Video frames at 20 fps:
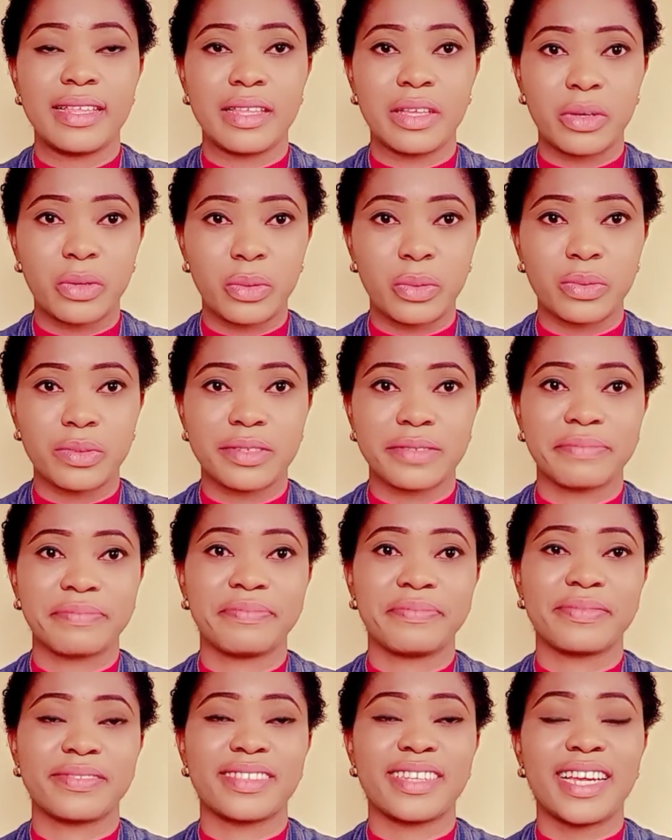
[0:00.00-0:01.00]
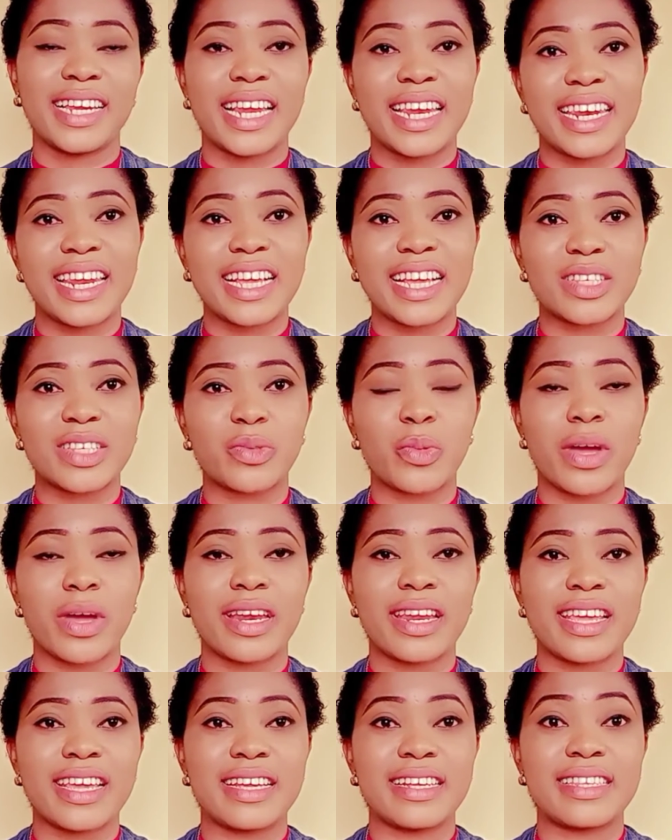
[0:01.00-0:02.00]
Good. Now the next one
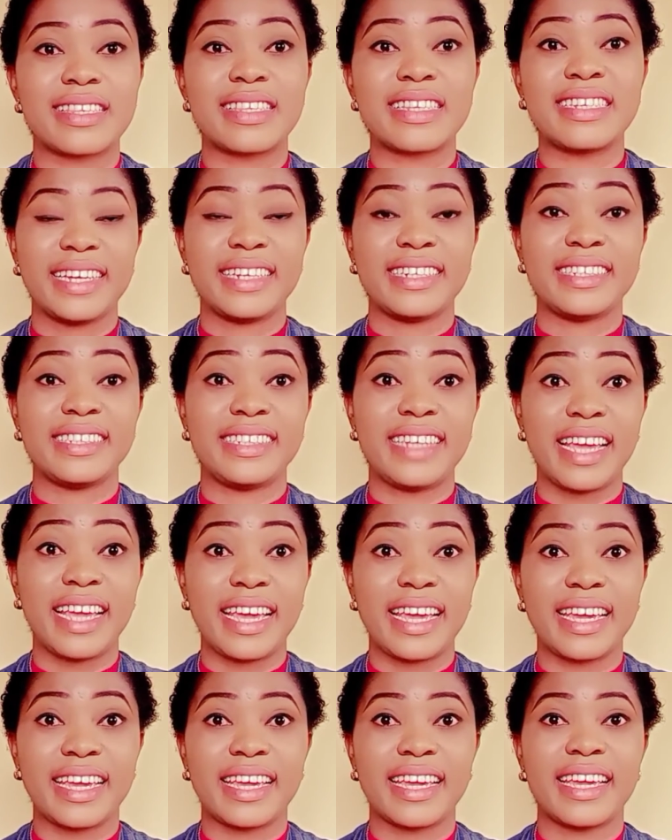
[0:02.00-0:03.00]
is they,